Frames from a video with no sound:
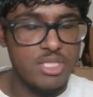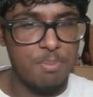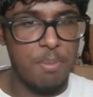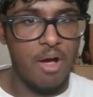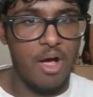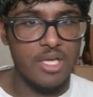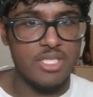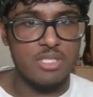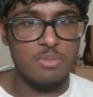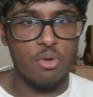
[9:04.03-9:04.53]

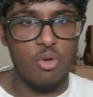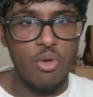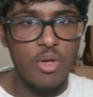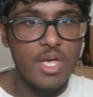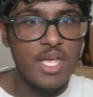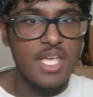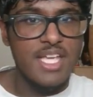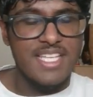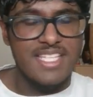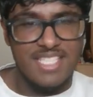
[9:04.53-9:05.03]
possible
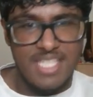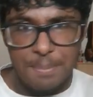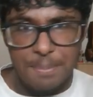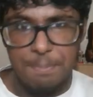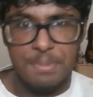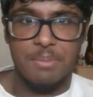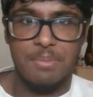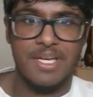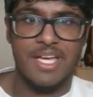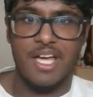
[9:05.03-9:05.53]

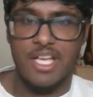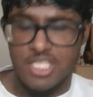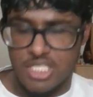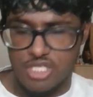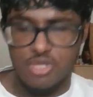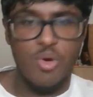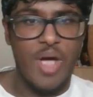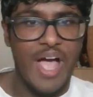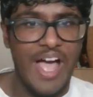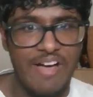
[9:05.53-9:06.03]
simply because
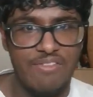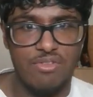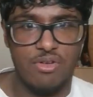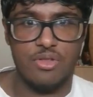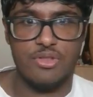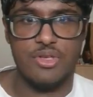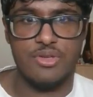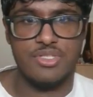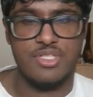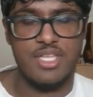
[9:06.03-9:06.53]
you have all
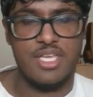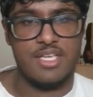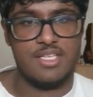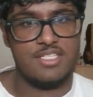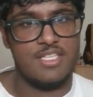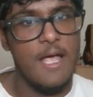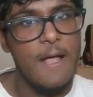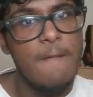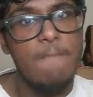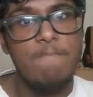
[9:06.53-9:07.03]
of those things.